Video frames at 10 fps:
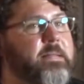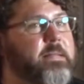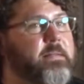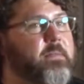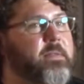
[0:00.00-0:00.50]

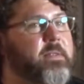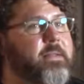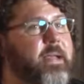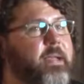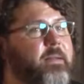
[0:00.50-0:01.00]
It's a
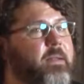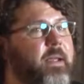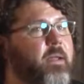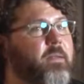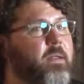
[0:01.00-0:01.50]
day in,
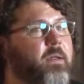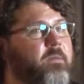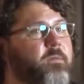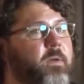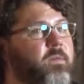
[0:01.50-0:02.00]
day out thing of